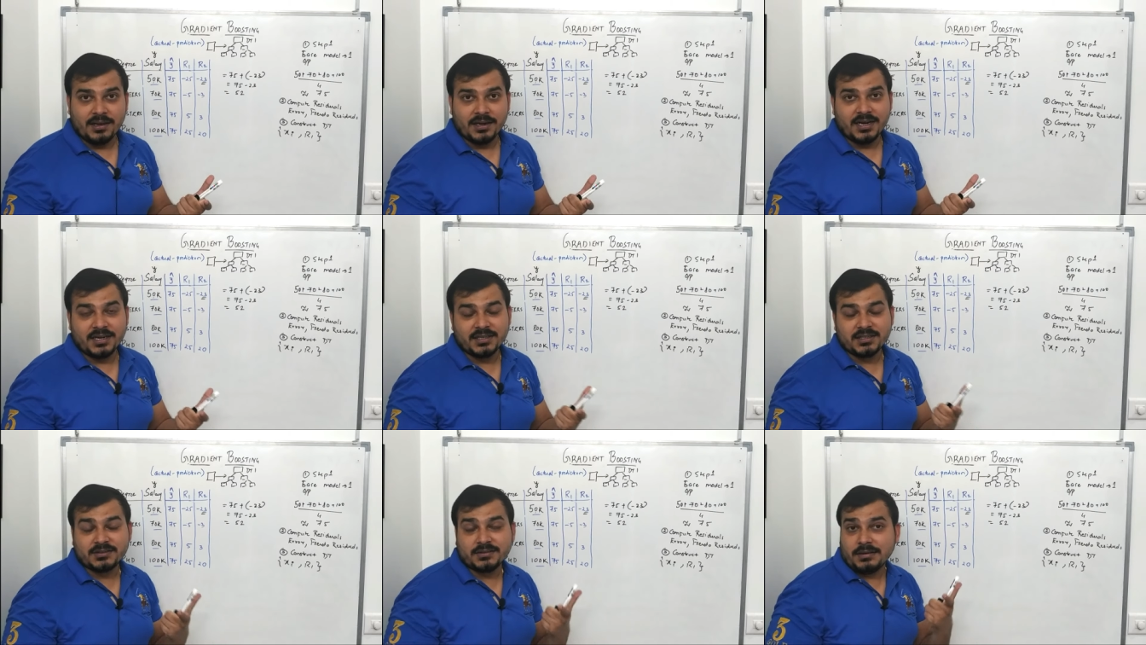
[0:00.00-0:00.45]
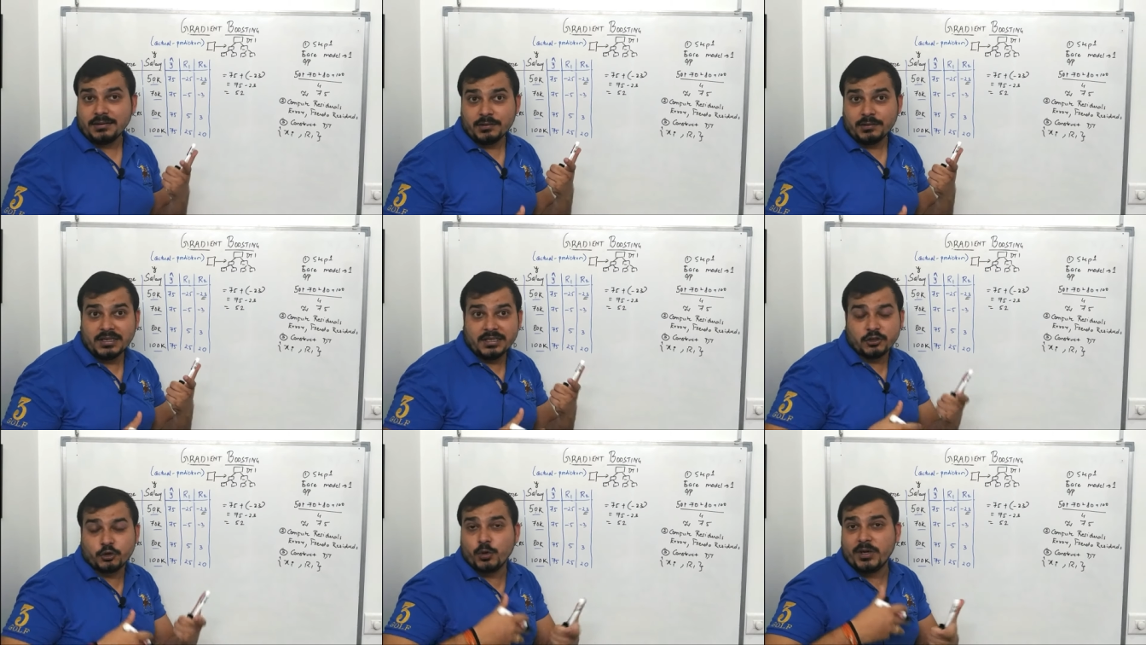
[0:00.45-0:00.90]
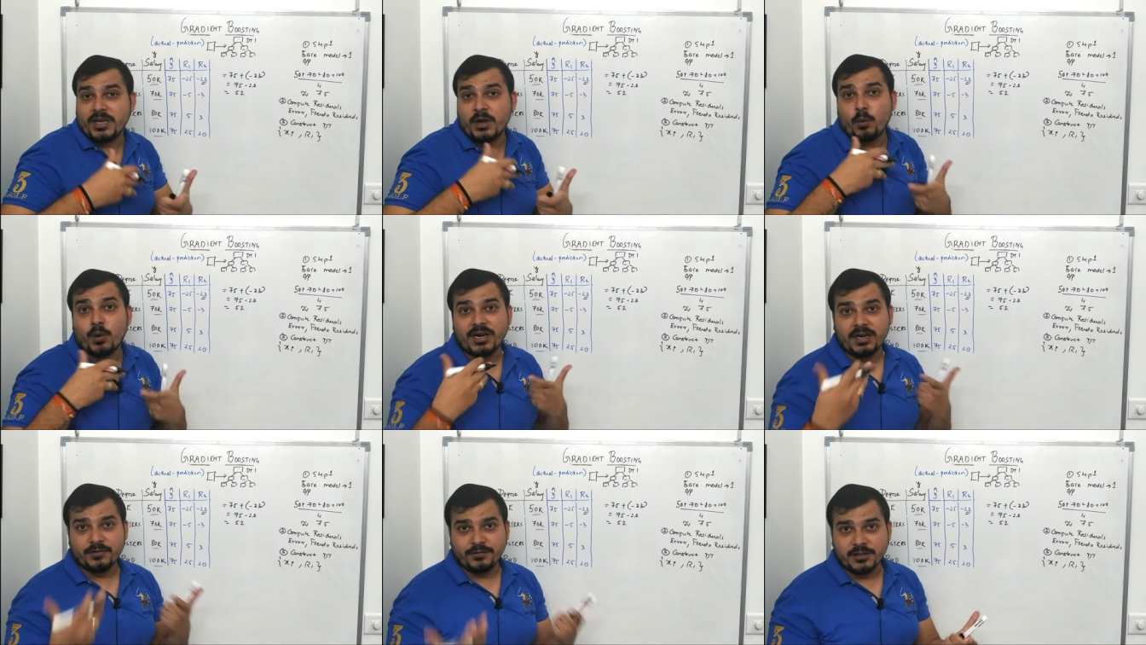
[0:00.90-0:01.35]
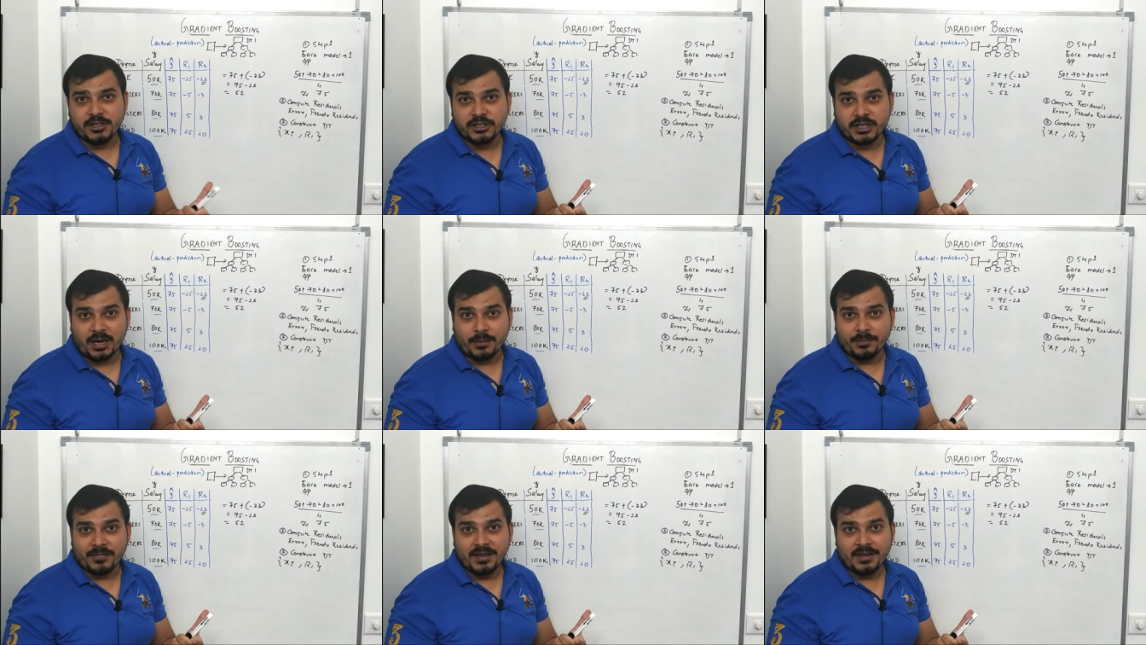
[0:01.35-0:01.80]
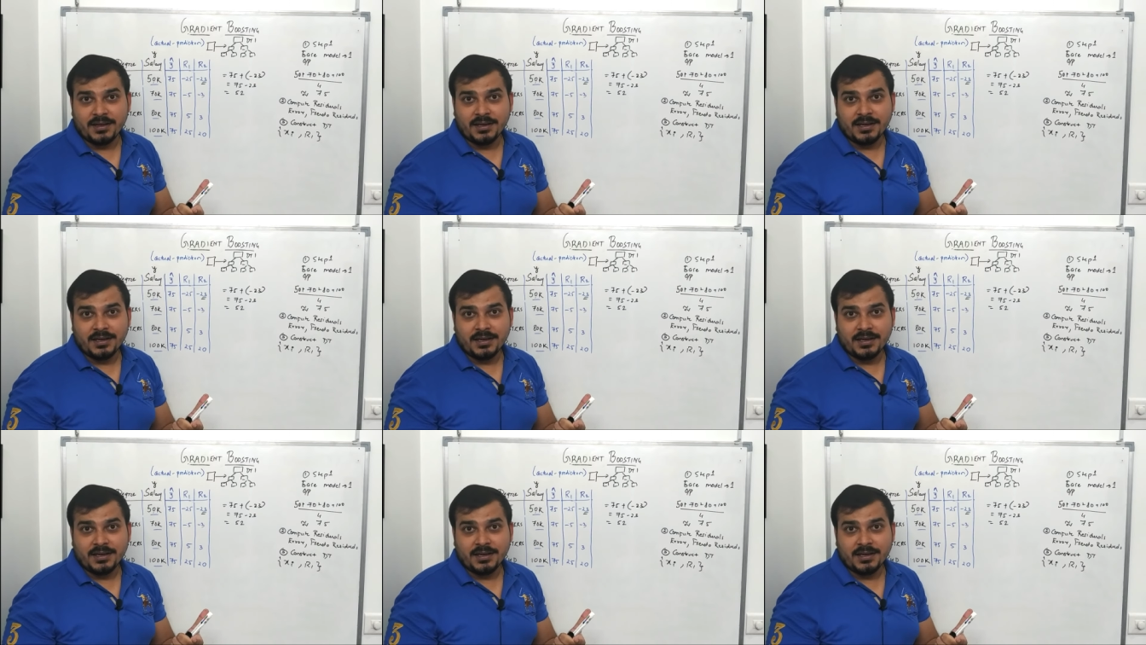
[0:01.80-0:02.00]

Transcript: It is doing a wonderful job.